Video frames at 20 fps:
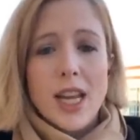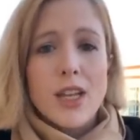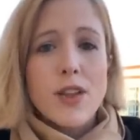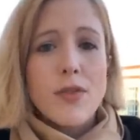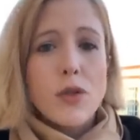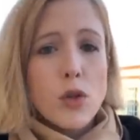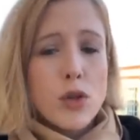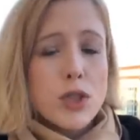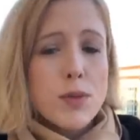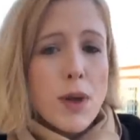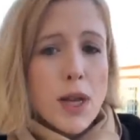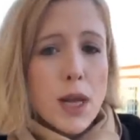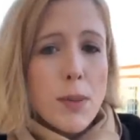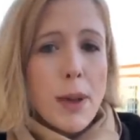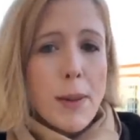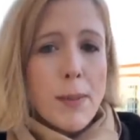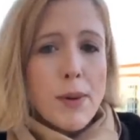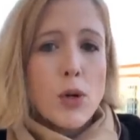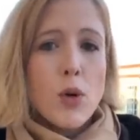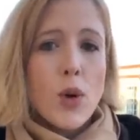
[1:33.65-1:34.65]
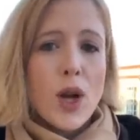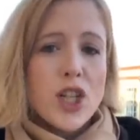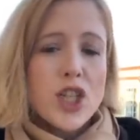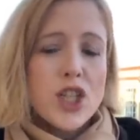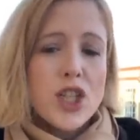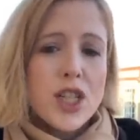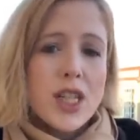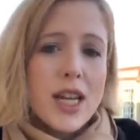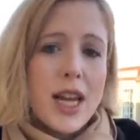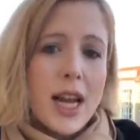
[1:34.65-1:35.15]
And of course, many people
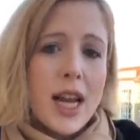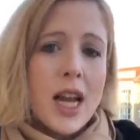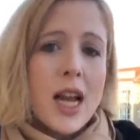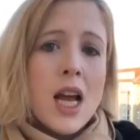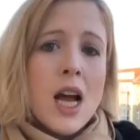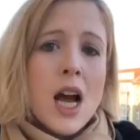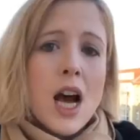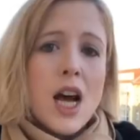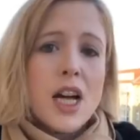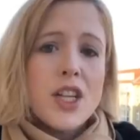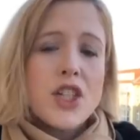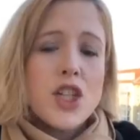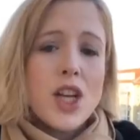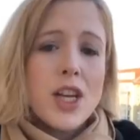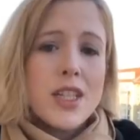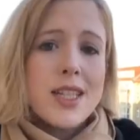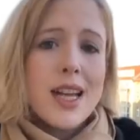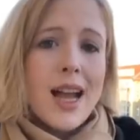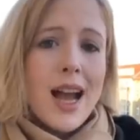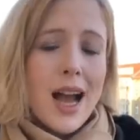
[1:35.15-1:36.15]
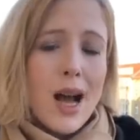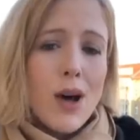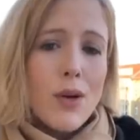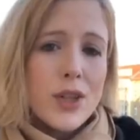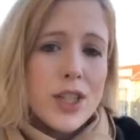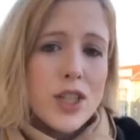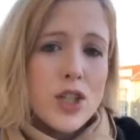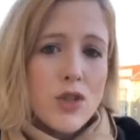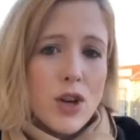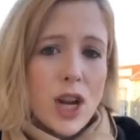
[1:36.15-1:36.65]
questioning uh, just
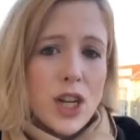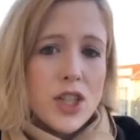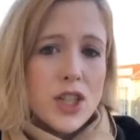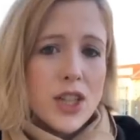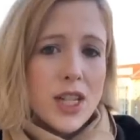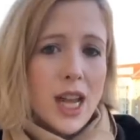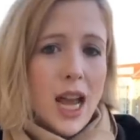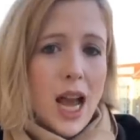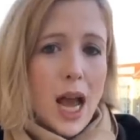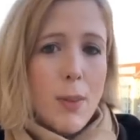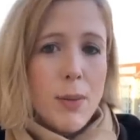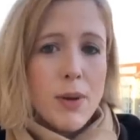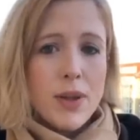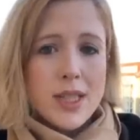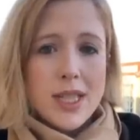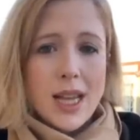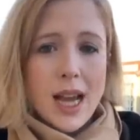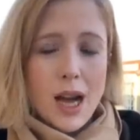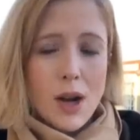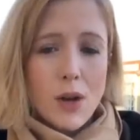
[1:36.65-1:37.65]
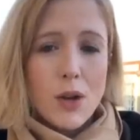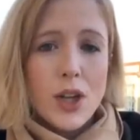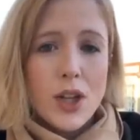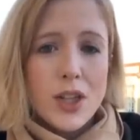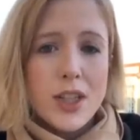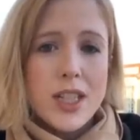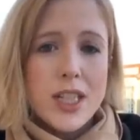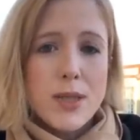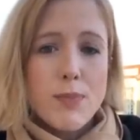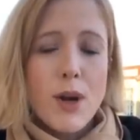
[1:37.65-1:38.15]
how this tragedy happened. How
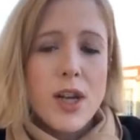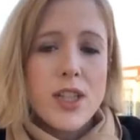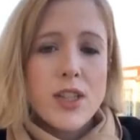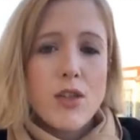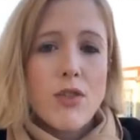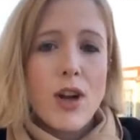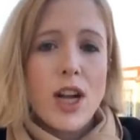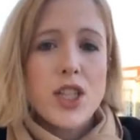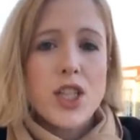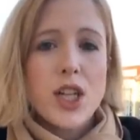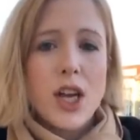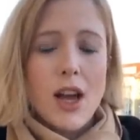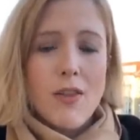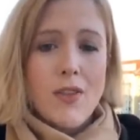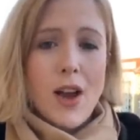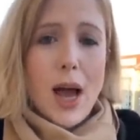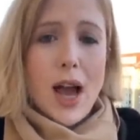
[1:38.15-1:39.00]
could this bus crash have